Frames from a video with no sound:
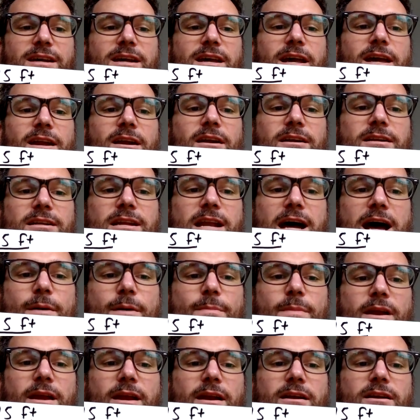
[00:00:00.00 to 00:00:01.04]
and our
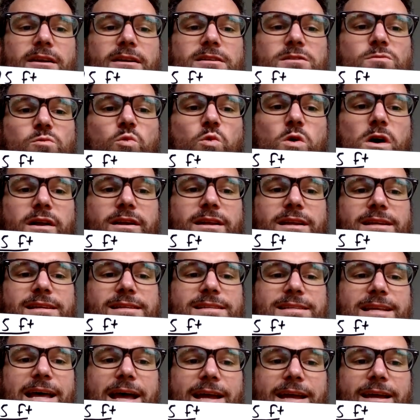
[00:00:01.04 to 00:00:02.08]
denominator is 1
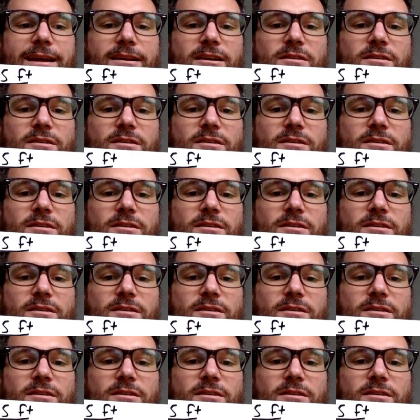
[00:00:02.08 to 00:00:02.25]
second.